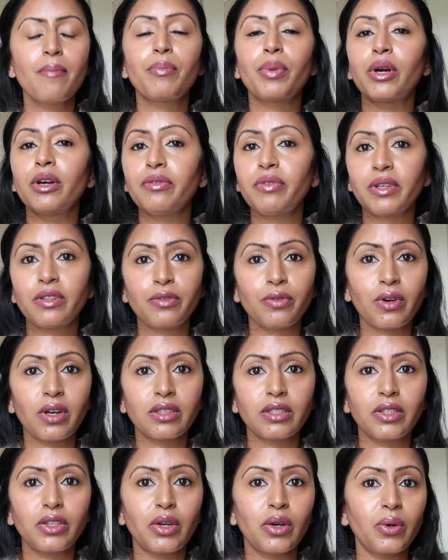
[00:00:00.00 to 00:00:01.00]
Perfect for
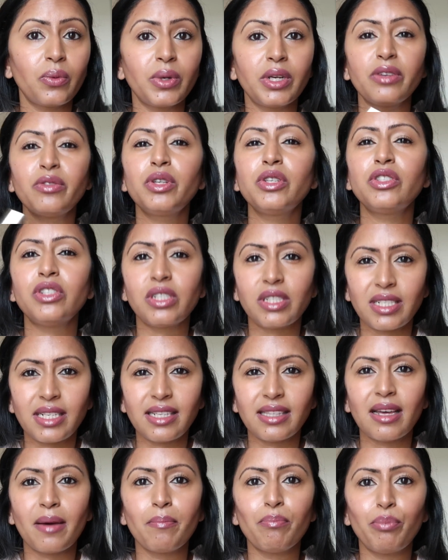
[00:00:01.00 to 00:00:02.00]
on the go whenever you just
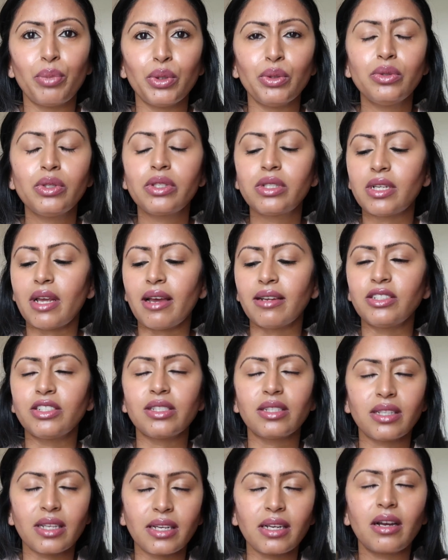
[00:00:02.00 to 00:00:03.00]
need that boost and
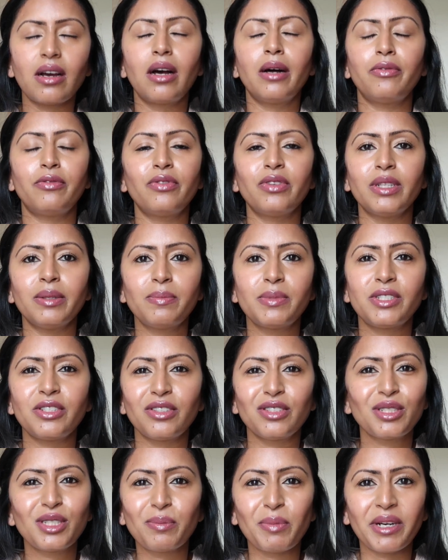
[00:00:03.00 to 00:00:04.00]
just like uplifts
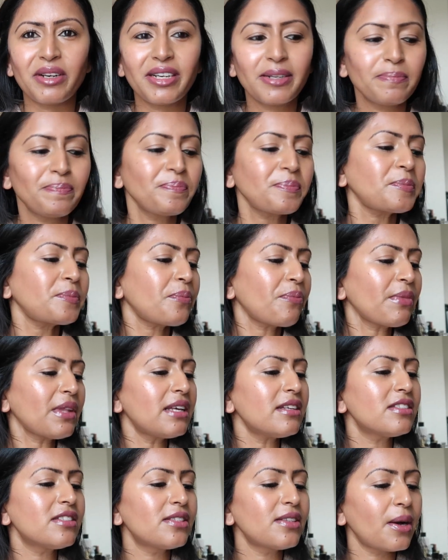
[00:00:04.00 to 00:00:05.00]
your spirit.
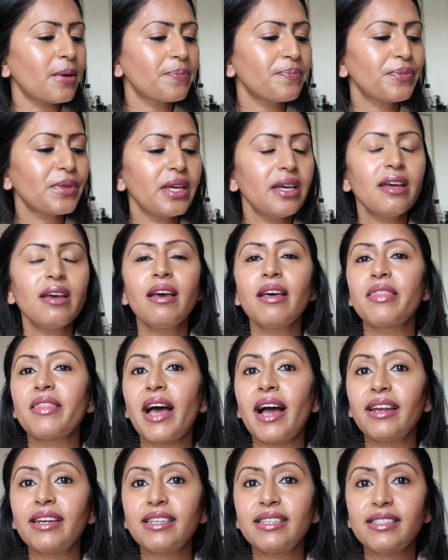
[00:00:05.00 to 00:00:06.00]
So
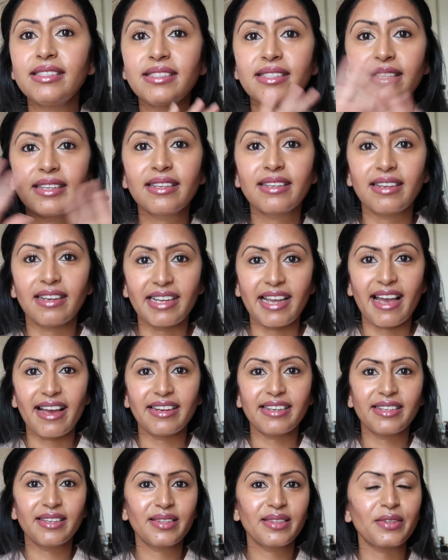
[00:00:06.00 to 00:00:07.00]
that is,
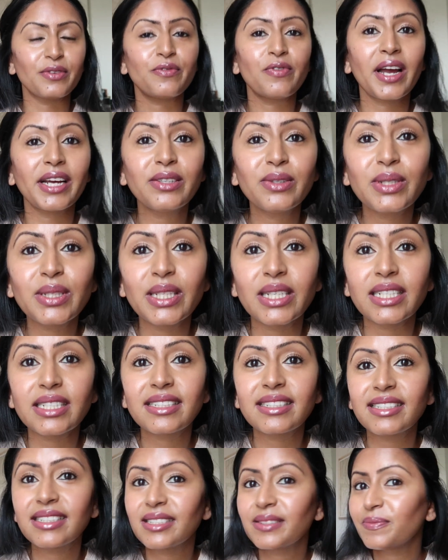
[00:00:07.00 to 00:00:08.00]
again, the final
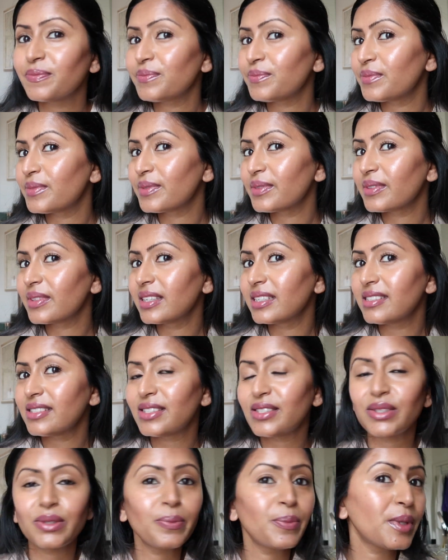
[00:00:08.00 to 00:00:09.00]
look.
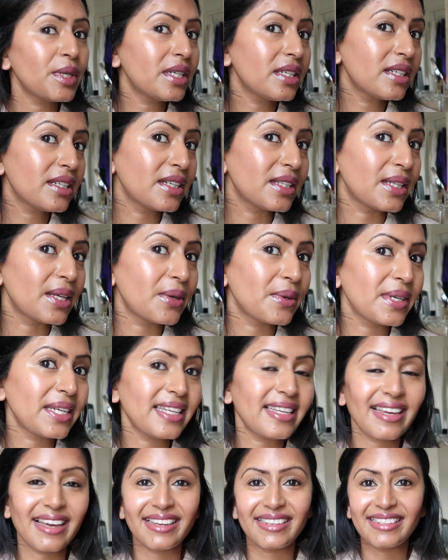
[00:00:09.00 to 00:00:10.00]
Super
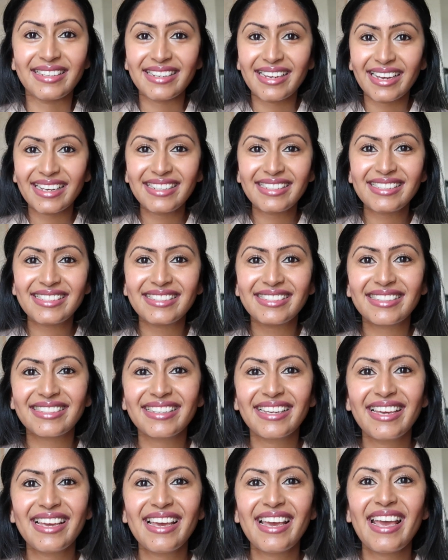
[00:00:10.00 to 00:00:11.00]
glowy and nice.
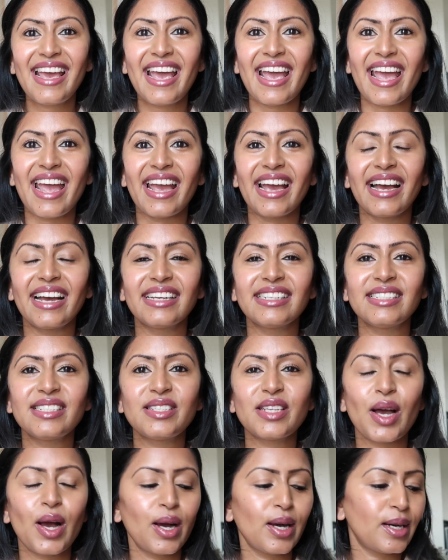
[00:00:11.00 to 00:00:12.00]
And